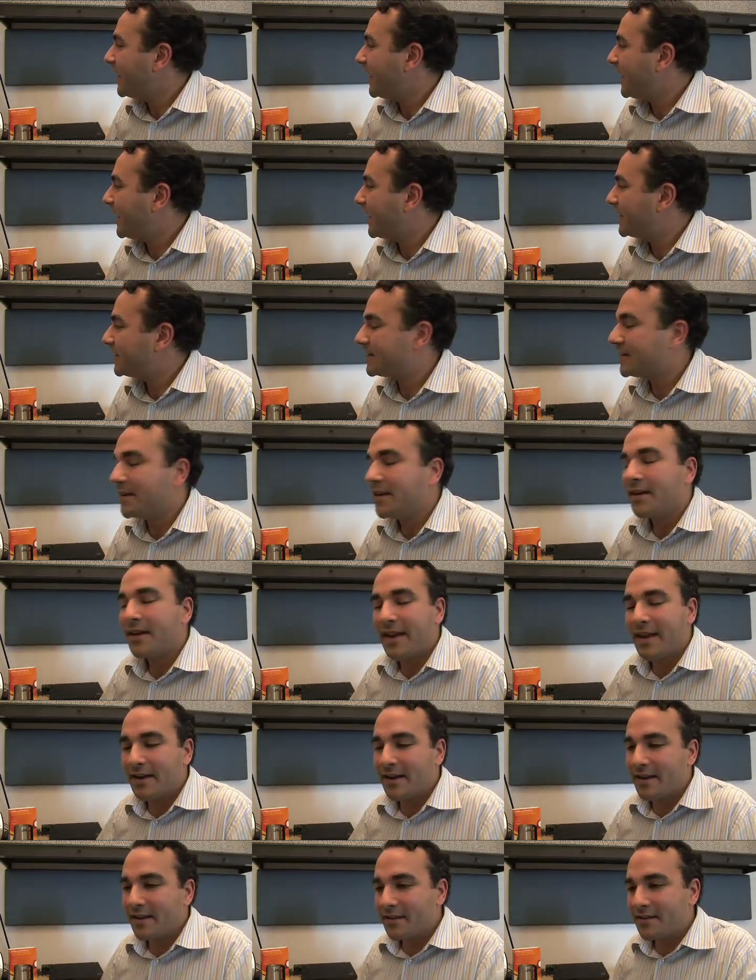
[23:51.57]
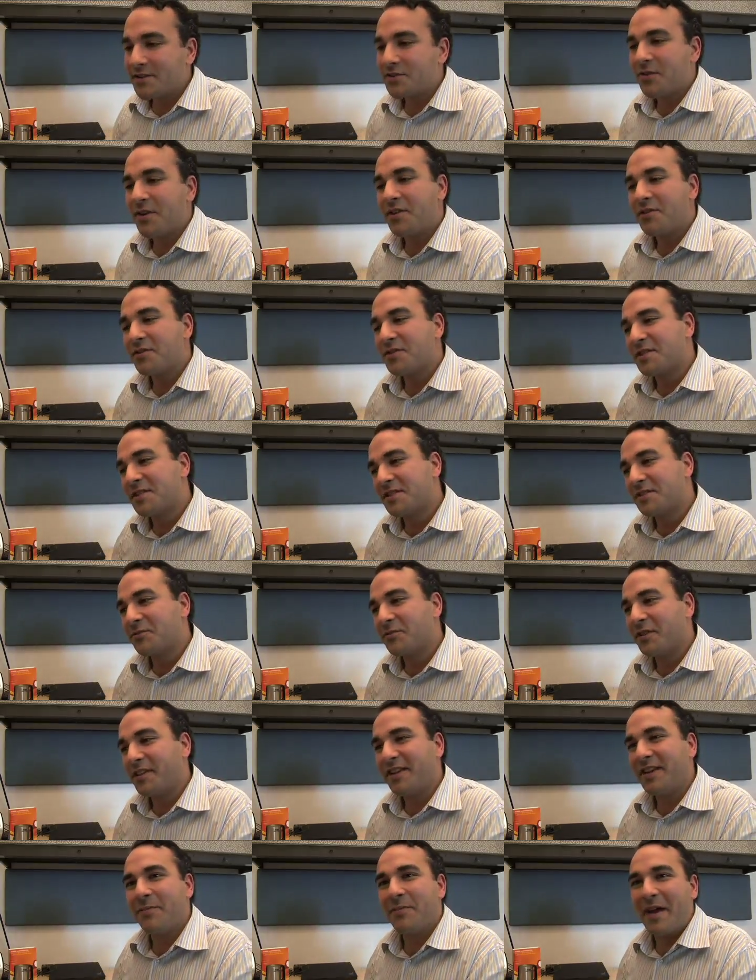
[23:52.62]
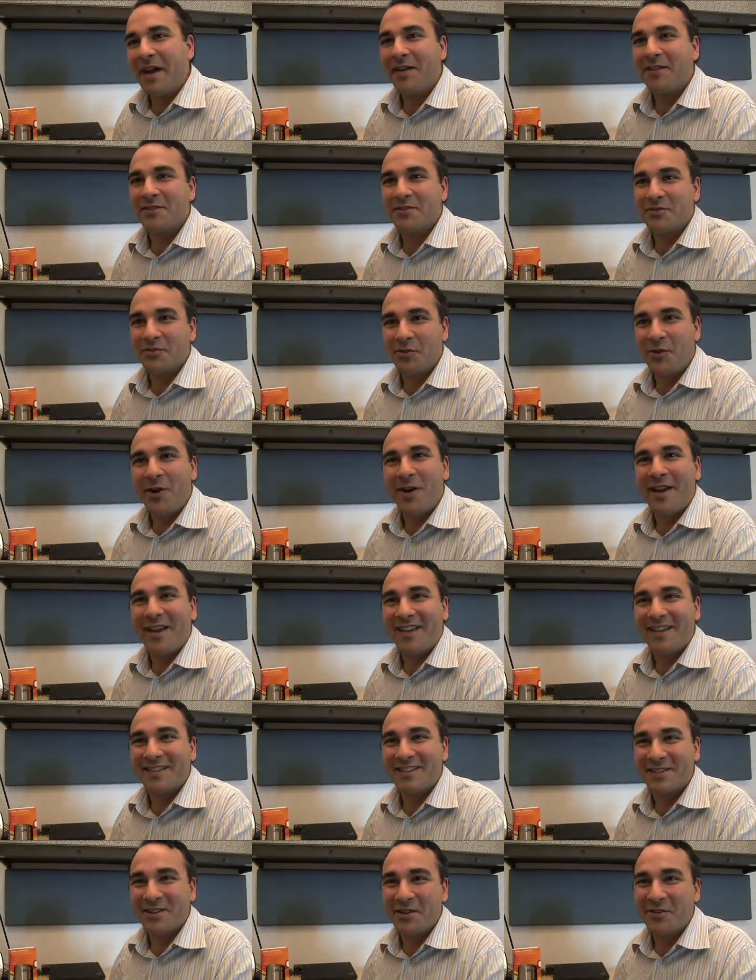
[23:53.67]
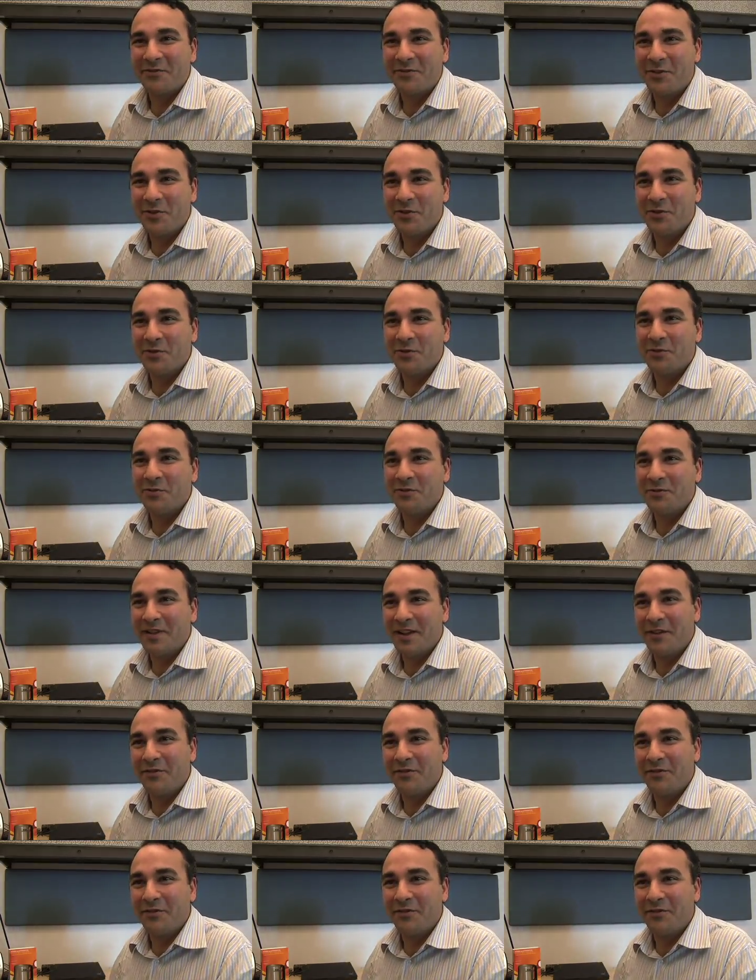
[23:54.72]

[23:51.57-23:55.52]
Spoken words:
And Illustrator is really about drawing, so if you